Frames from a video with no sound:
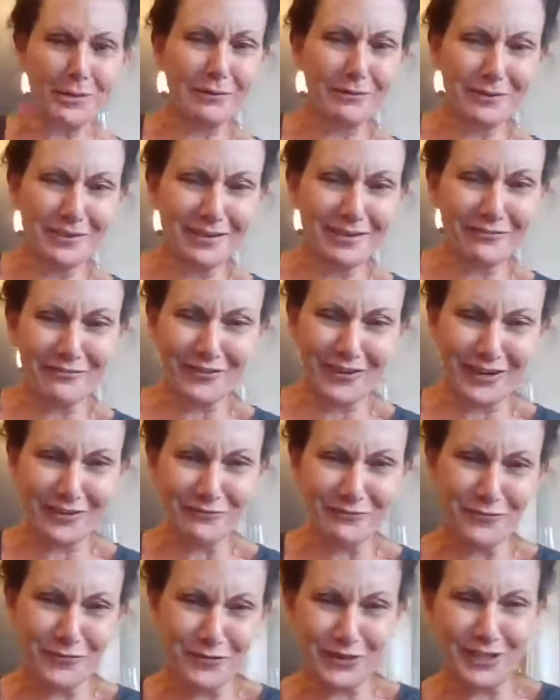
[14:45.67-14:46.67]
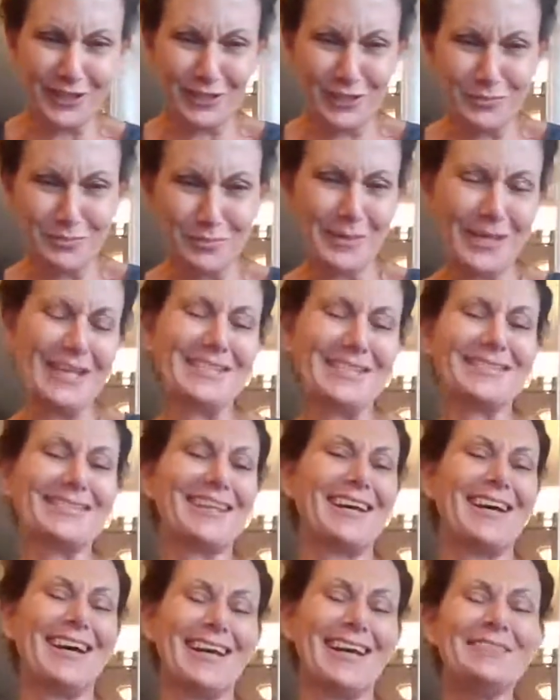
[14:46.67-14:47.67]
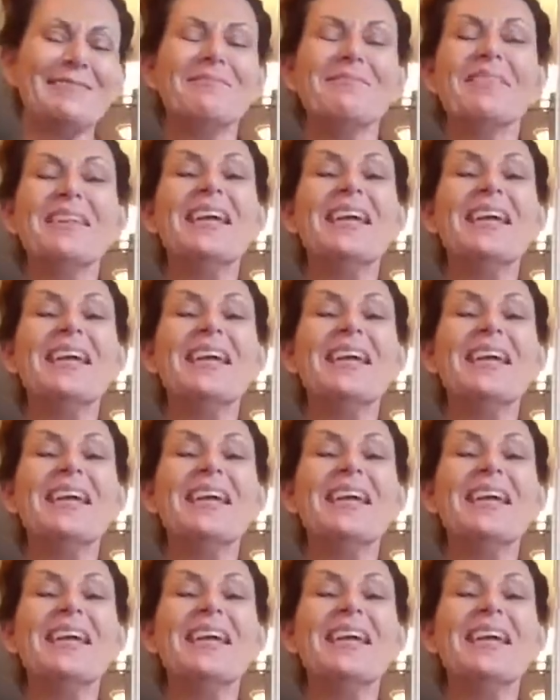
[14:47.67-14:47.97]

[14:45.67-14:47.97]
out for the UPS guy.